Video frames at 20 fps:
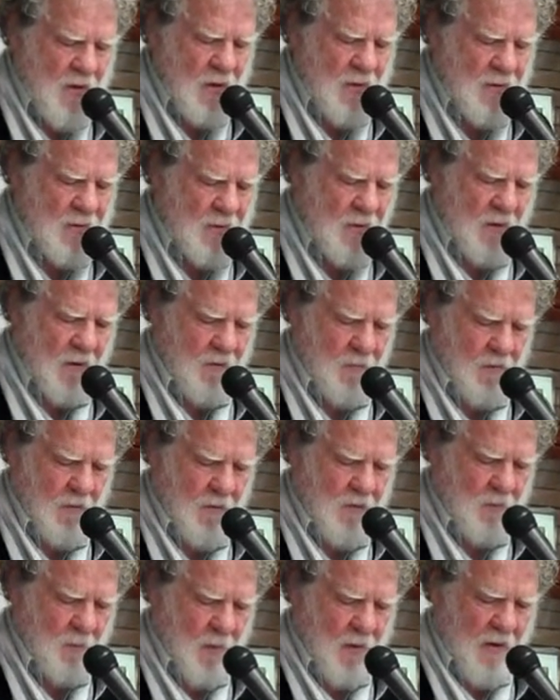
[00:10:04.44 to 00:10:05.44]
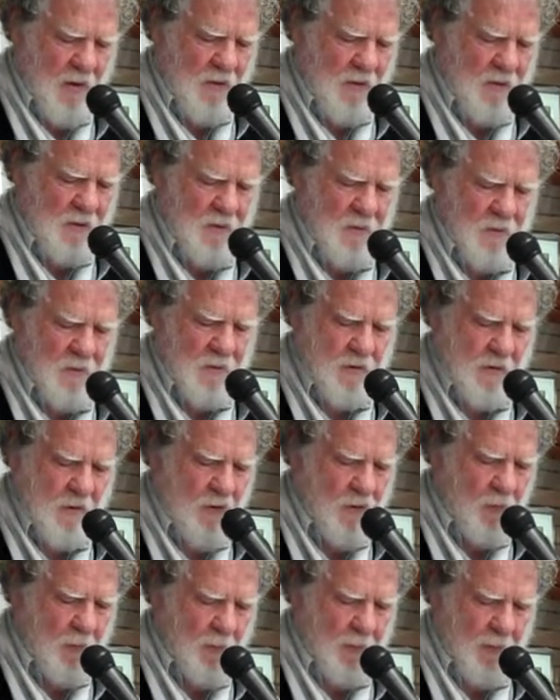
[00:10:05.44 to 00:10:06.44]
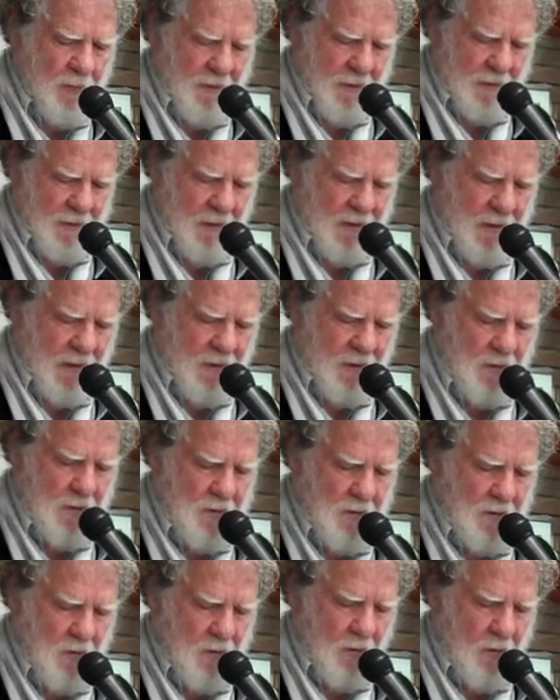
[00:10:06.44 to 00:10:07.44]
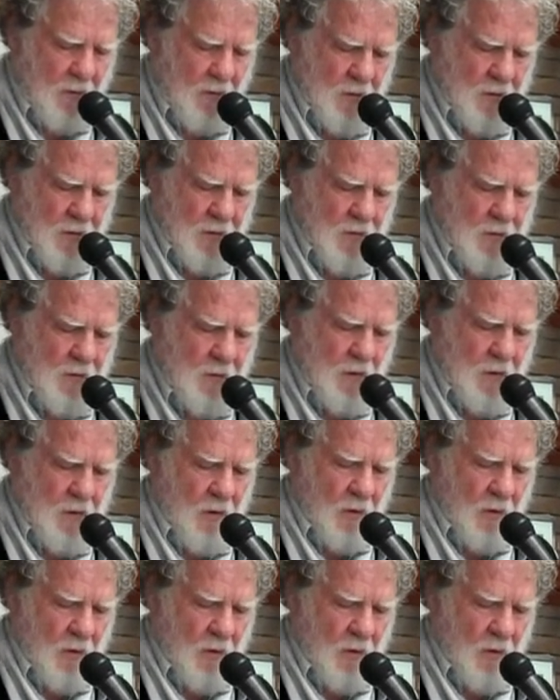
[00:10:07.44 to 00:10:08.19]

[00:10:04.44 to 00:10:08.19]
He stuffed his pockets with dope and dates of whores,